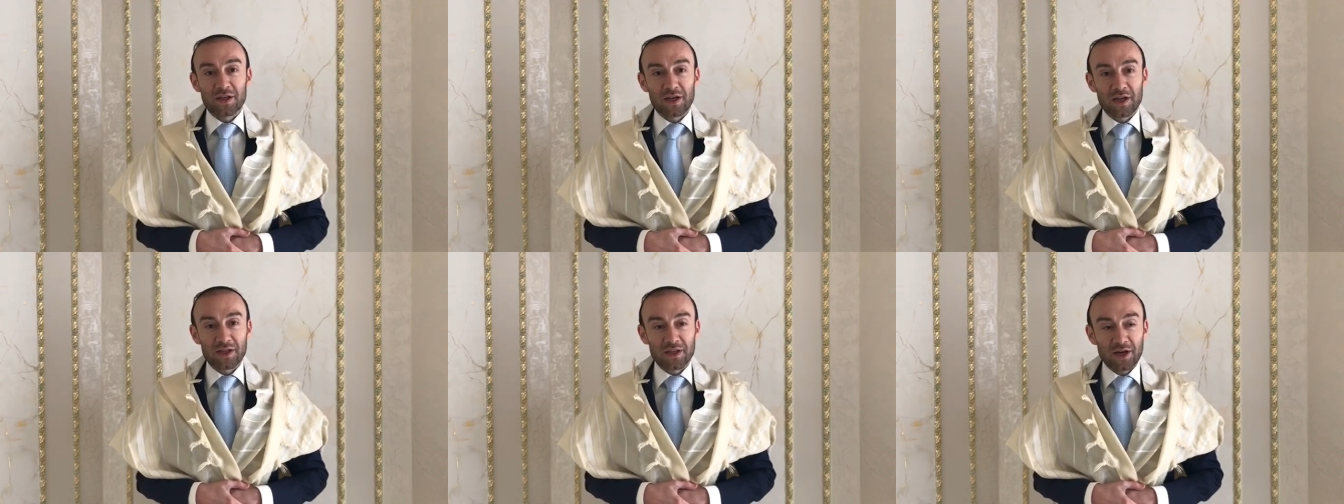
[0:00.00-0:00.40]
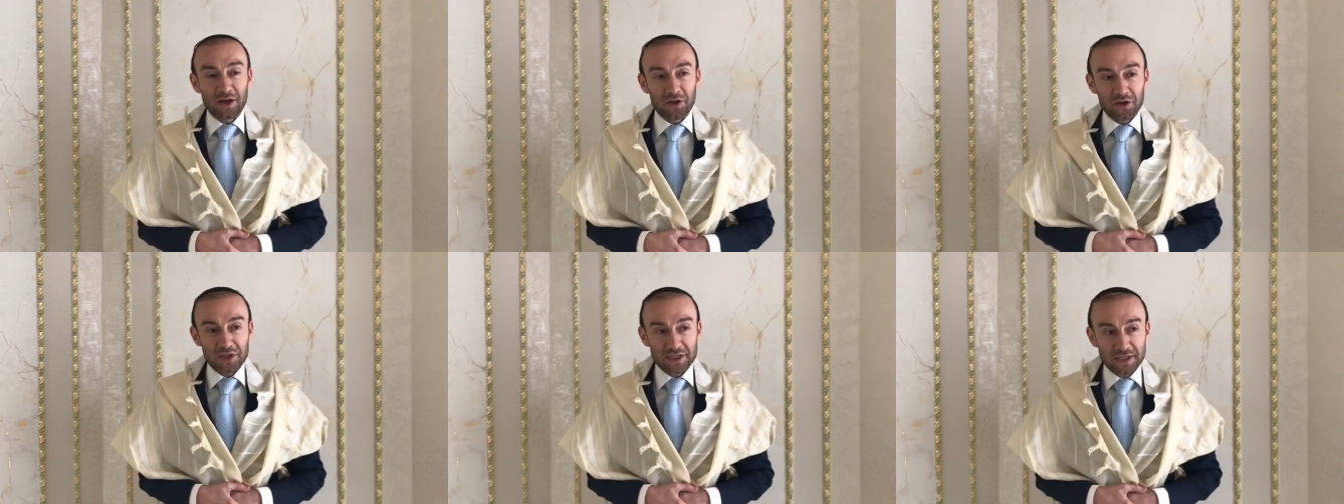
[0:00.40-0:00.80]
And the
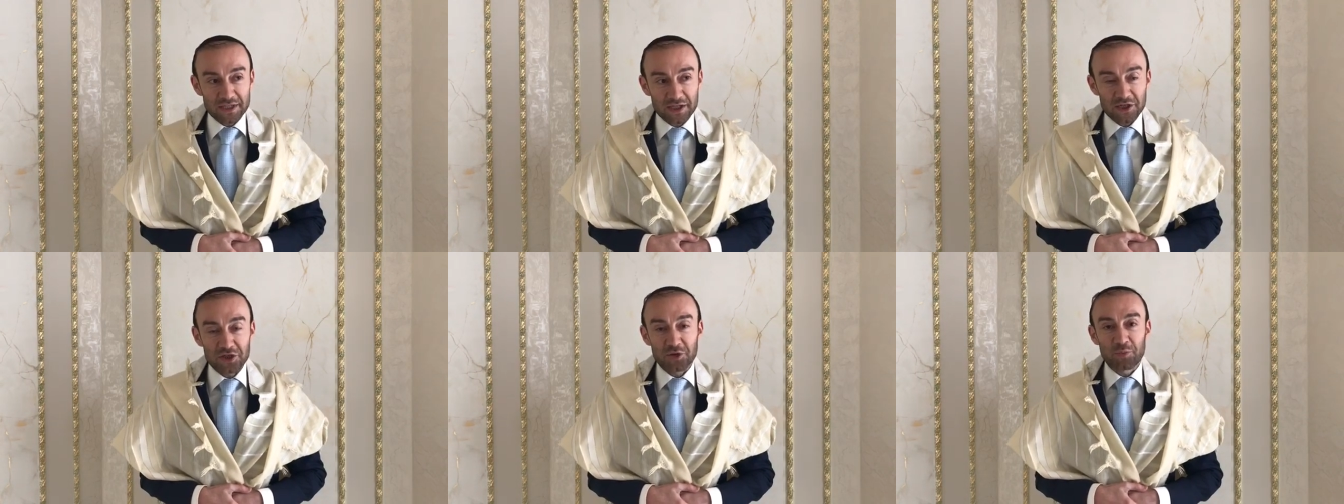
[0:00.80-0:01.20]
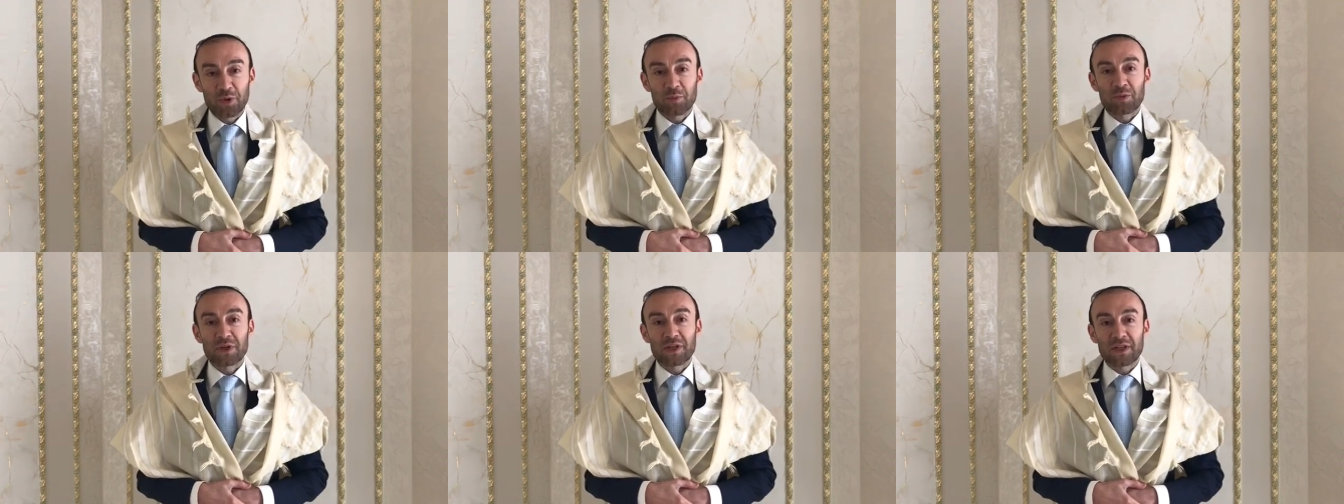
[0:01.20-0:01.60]
other 600
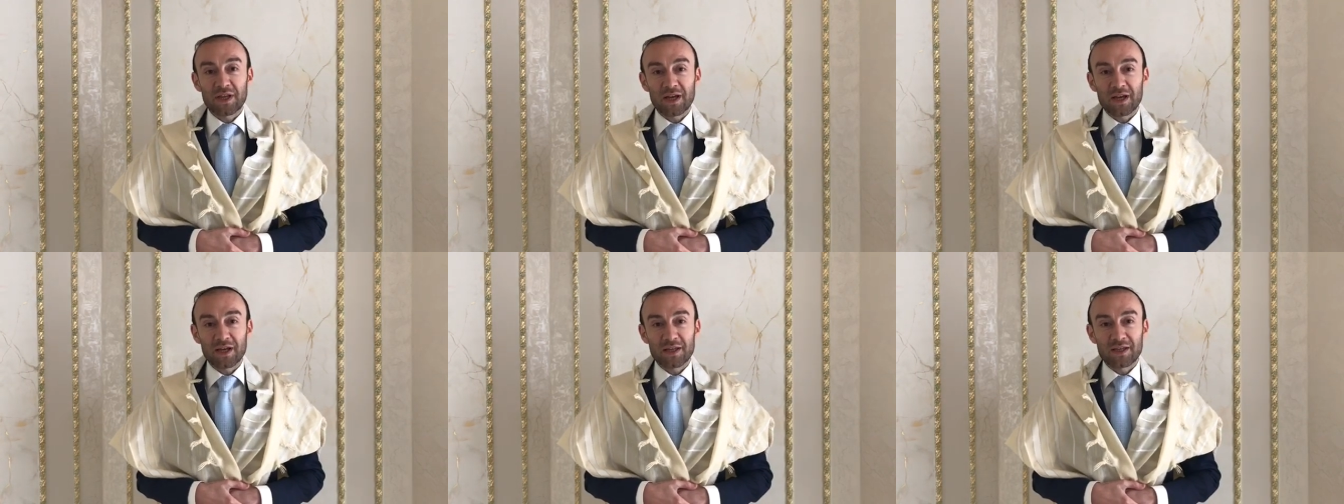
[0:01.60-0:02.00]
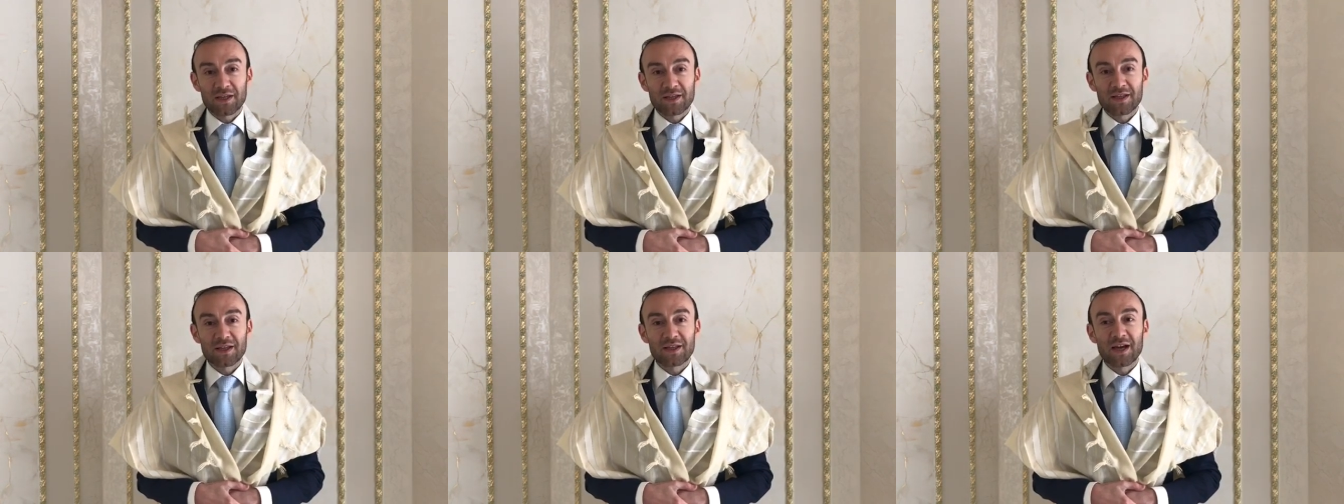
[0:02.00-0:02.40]
people that died,
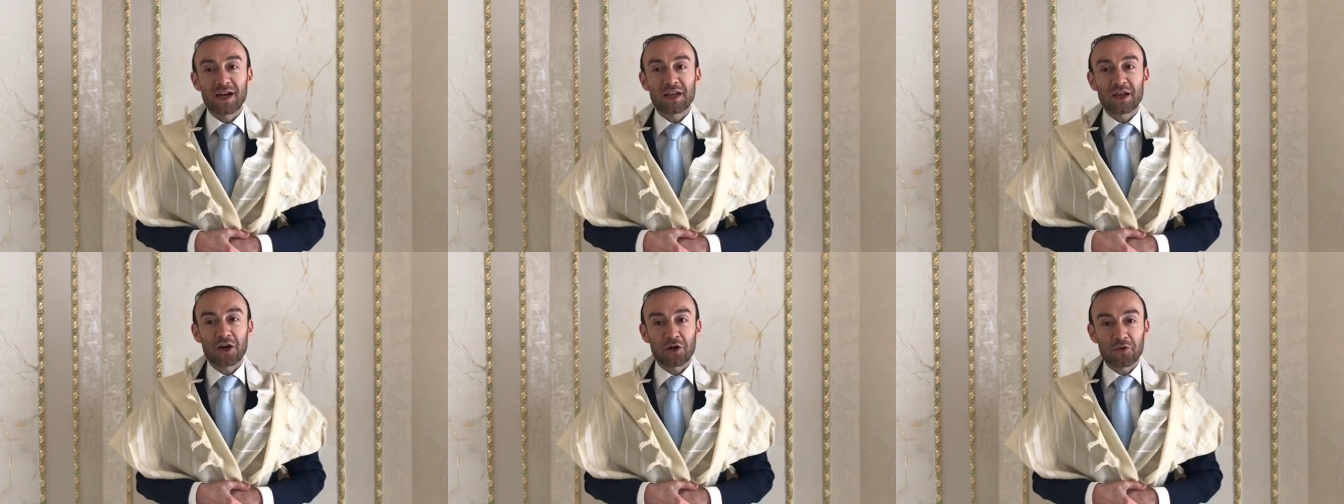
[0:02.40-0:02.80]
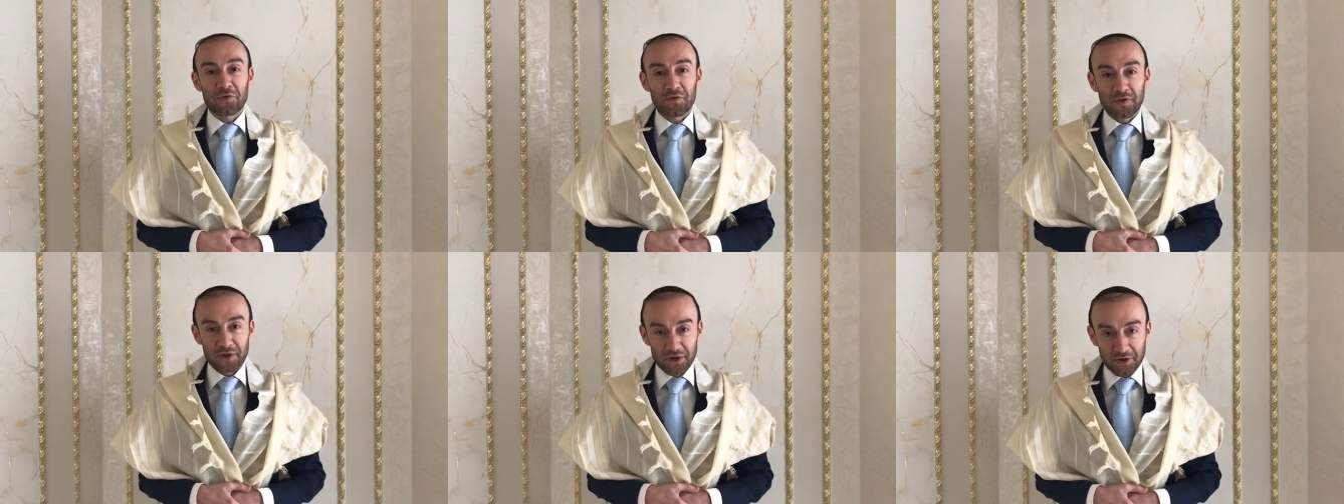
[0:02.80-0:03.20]
they died out of
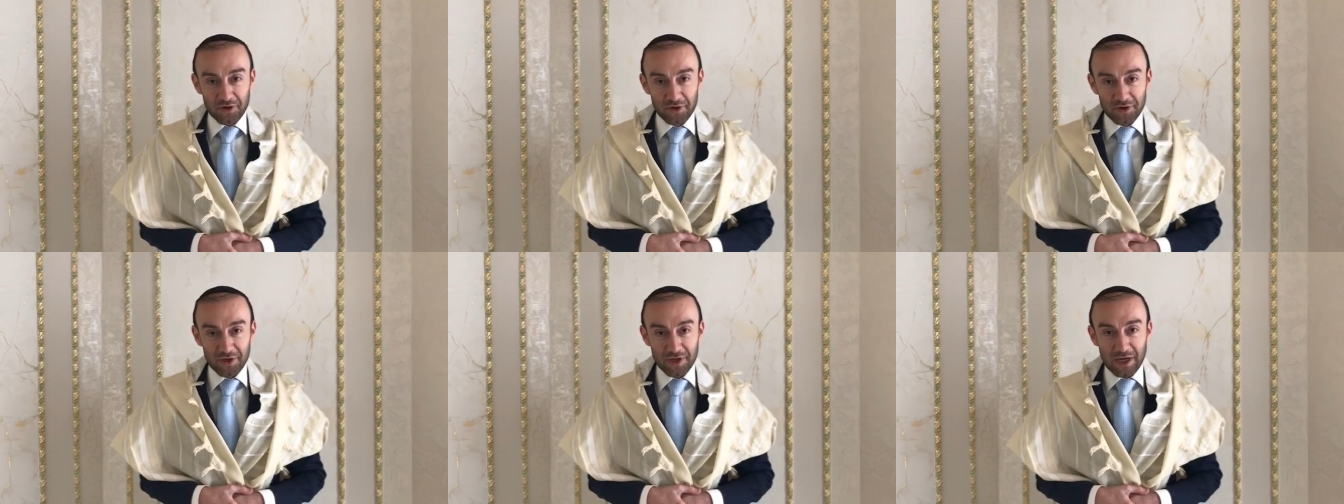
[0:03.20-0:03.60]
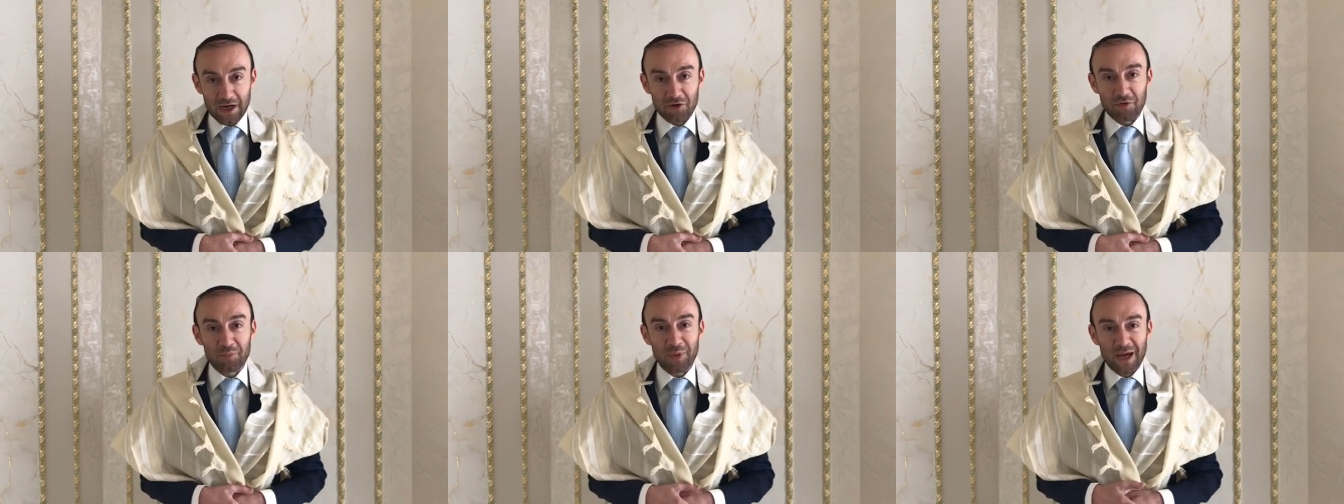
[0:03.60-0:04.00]
fear,
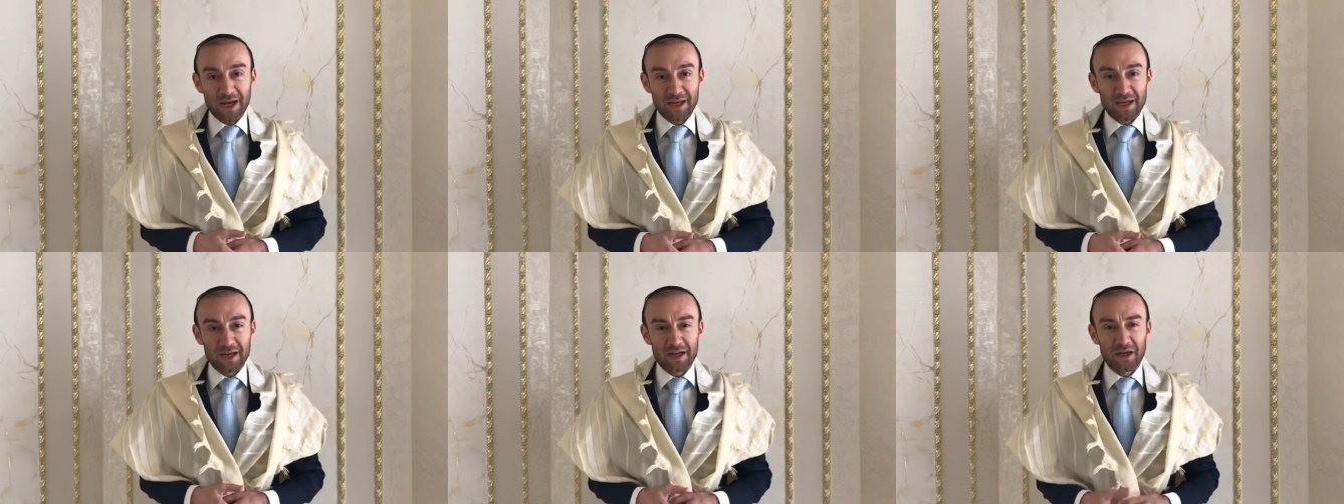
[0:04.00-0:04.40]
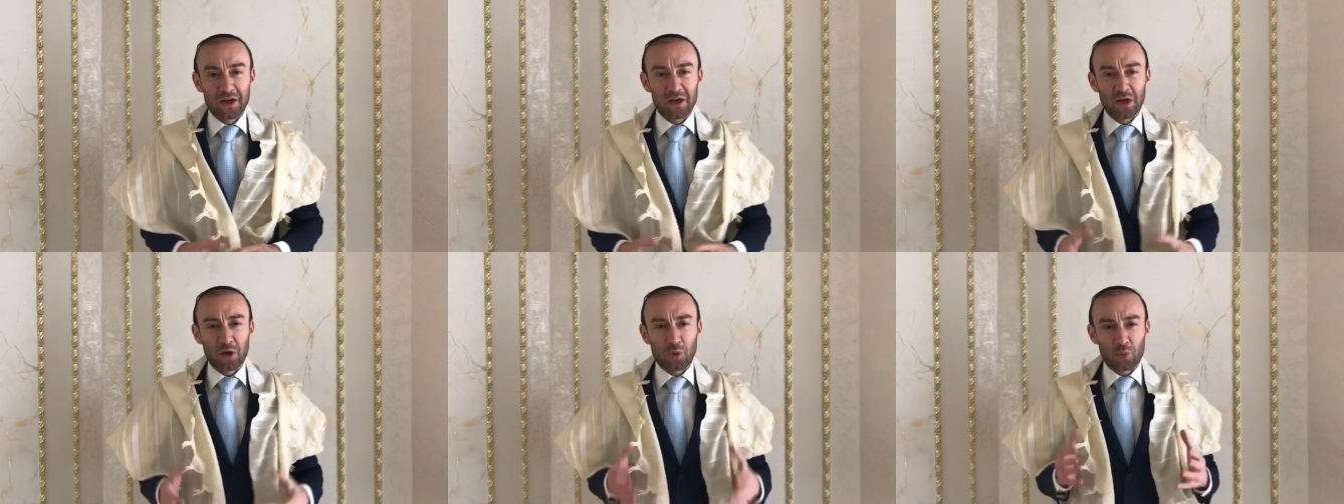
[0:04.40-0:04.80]
out of panic,
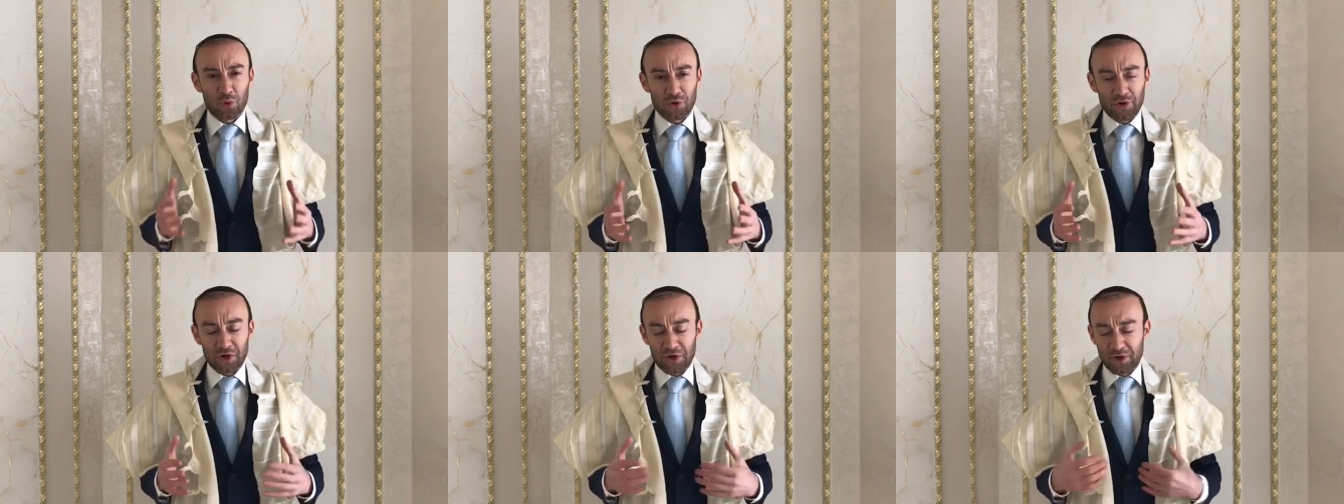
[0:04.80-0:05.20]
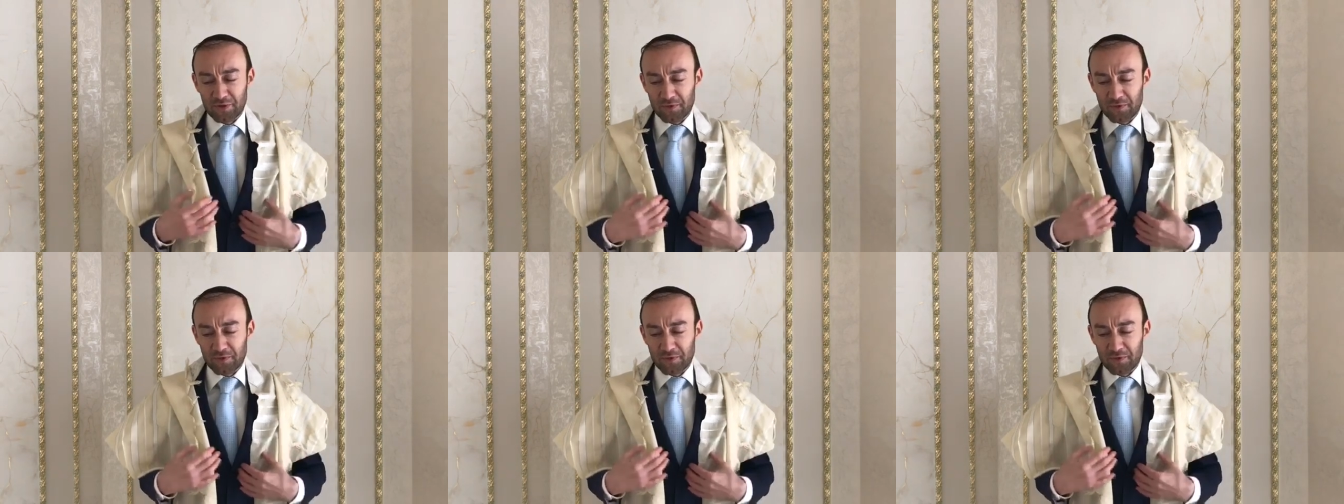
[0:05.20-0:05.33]
worry.